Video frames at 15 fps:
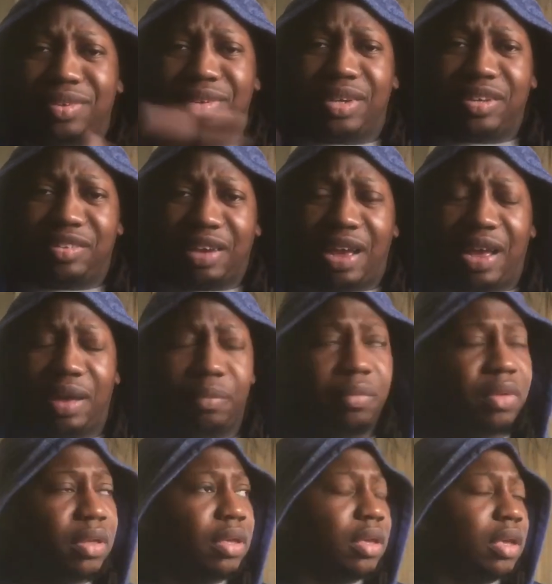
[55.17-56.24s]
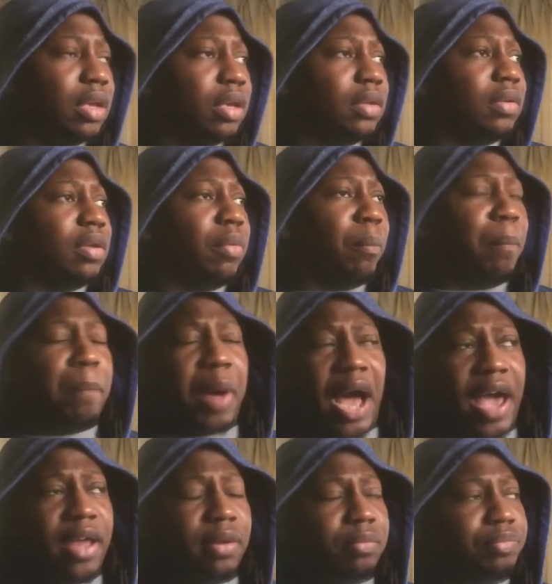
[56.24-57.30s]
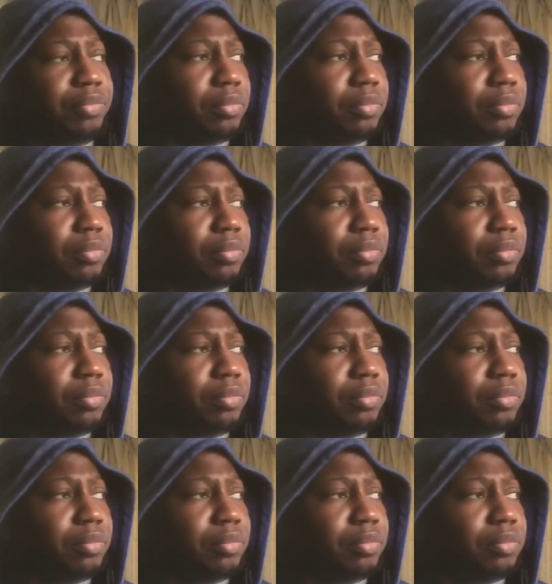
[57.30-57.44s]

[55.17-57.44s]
good job. But